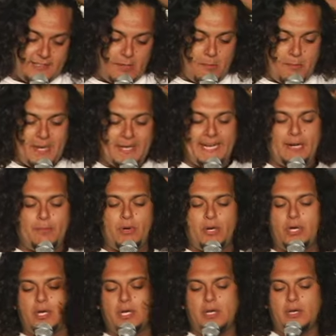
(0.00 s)
in my
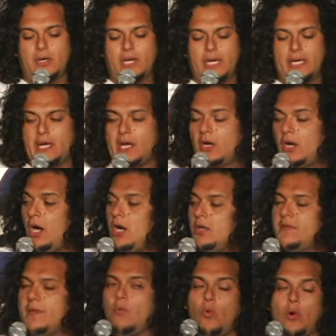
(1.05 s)
neighborhood and I call
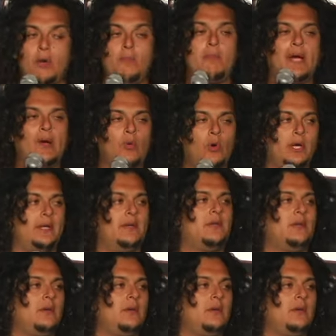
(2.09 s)
them one by one.